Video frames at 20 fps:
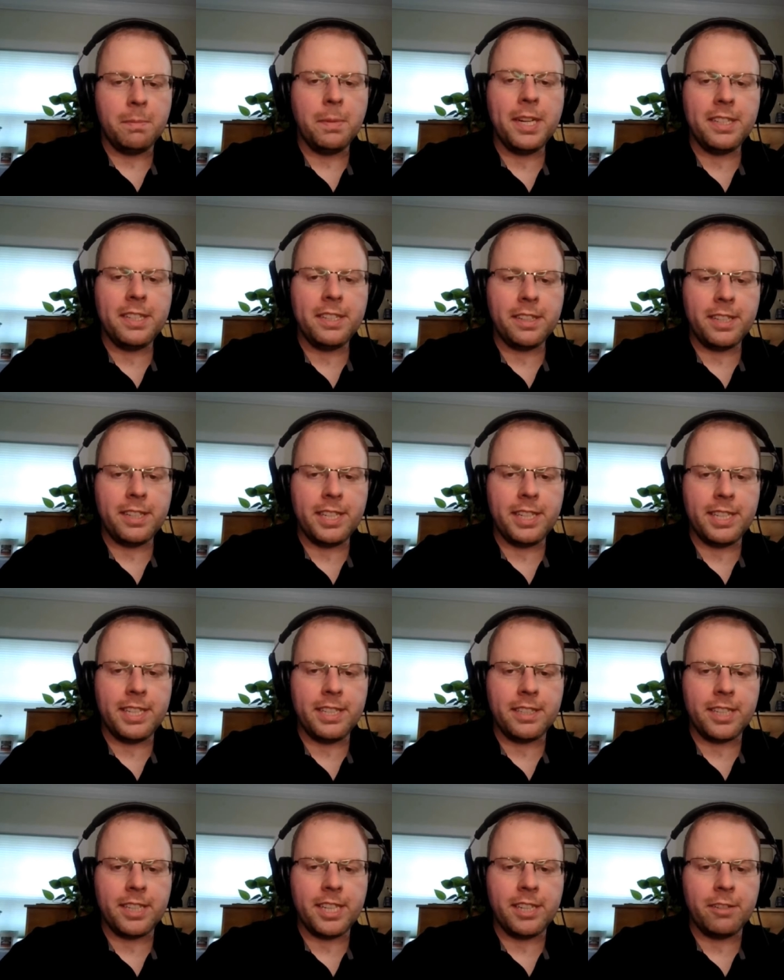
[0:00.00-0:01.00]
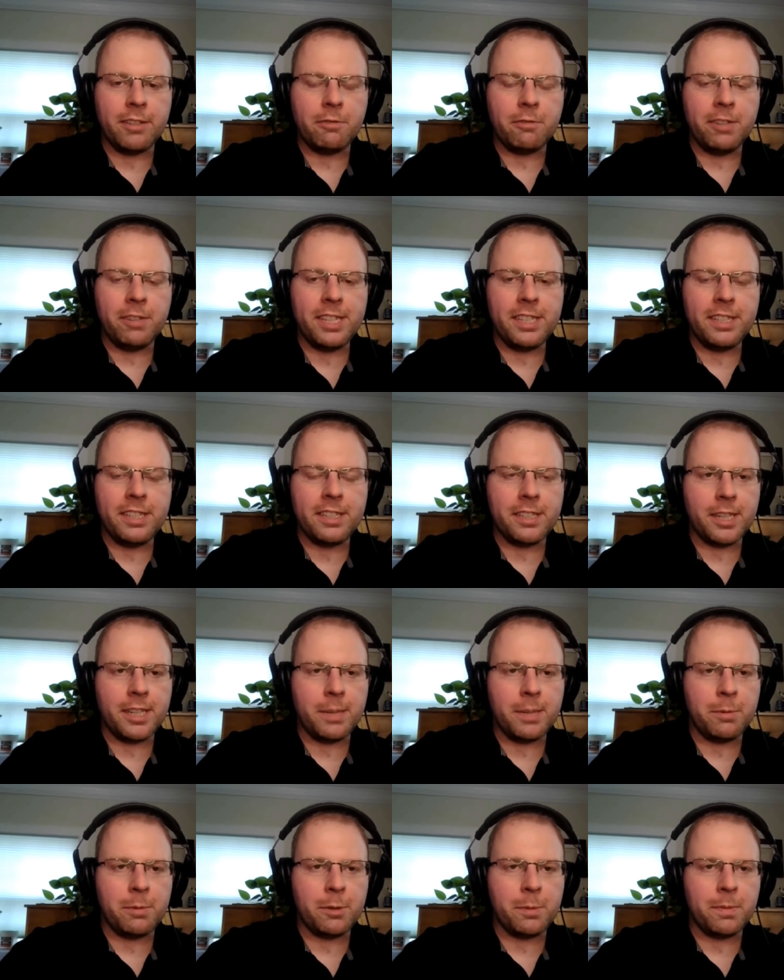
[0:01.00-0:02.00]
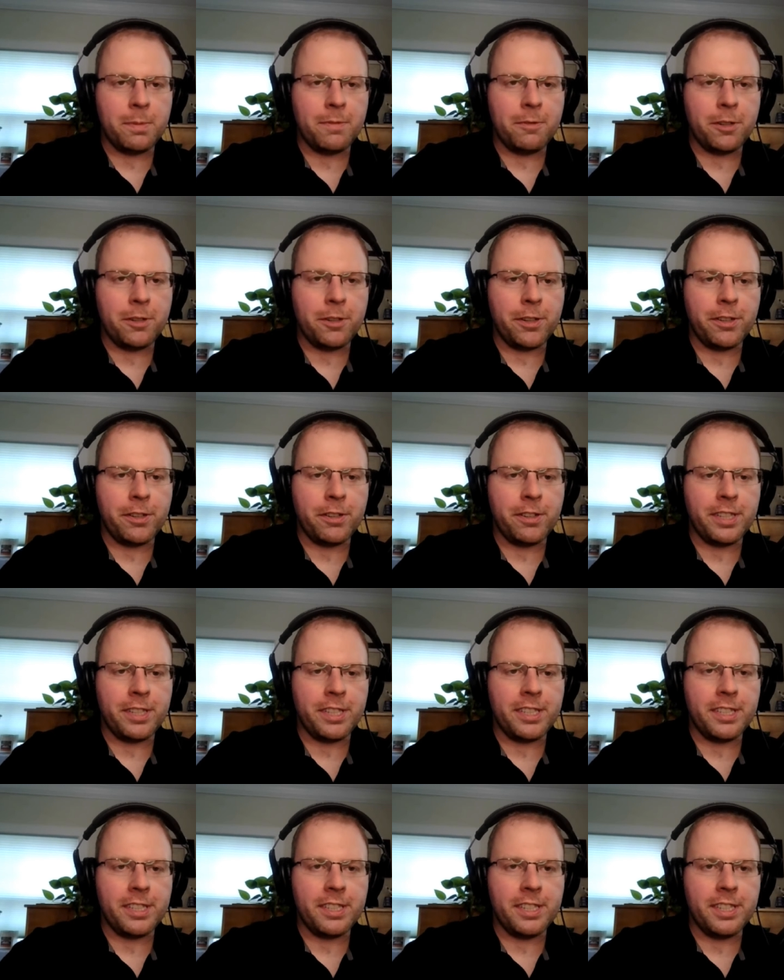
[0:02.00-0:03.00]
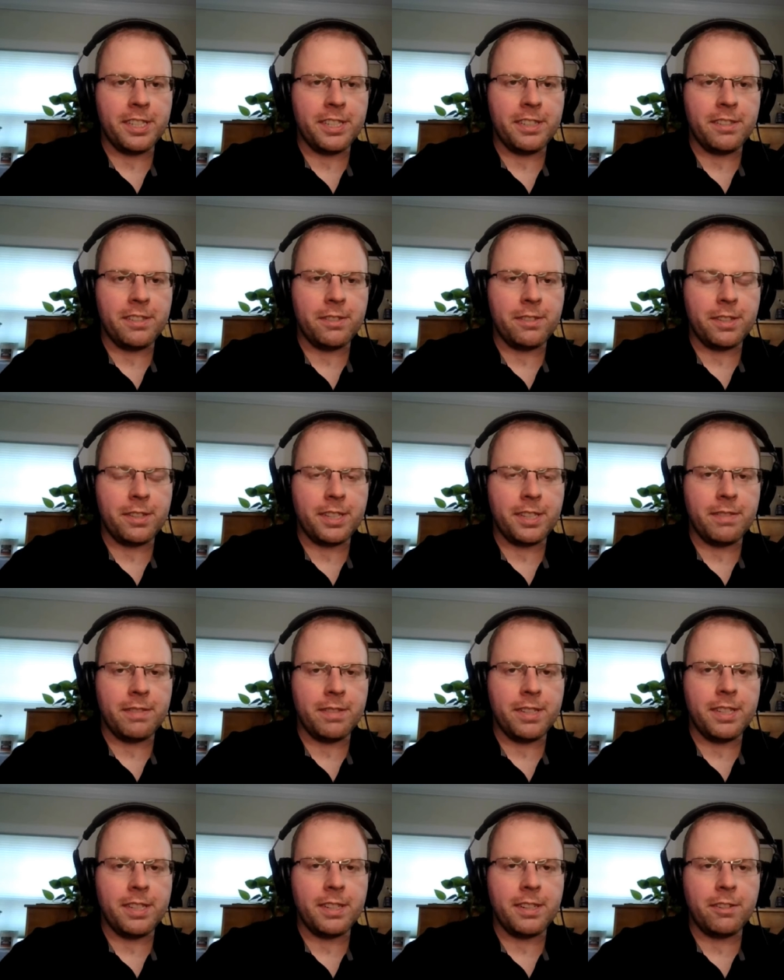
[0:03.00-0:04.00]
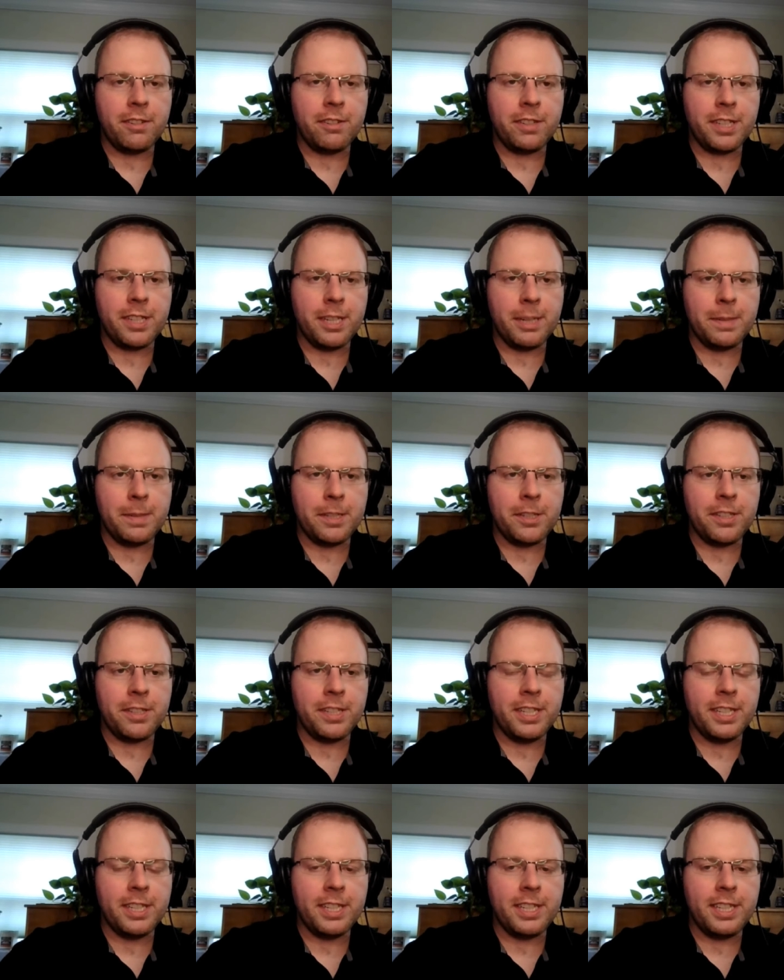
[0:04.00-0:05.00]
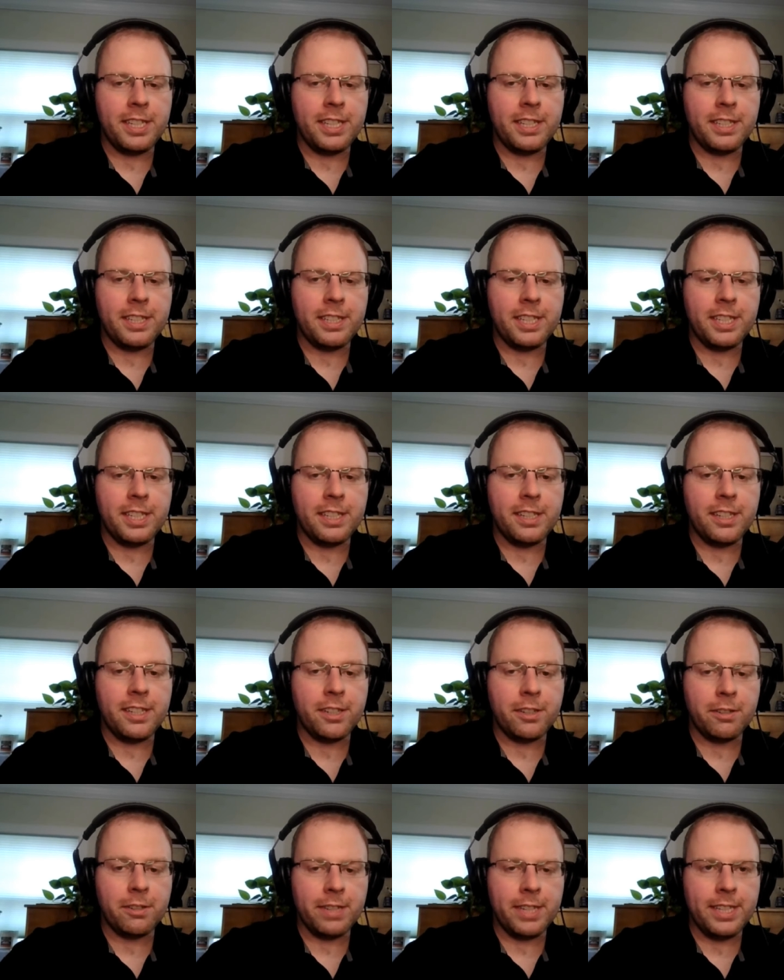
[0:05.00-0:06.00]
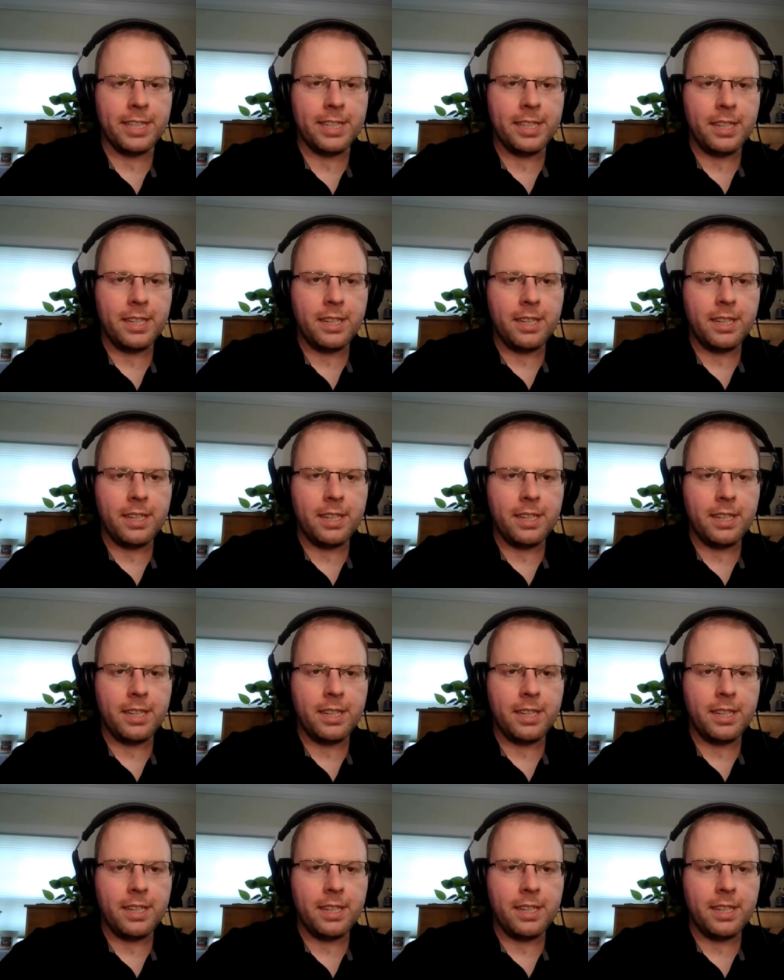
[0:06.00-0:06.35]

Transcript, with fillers: basically in Greece and Cyprus before your current stint, or the current time that you did in Hungary.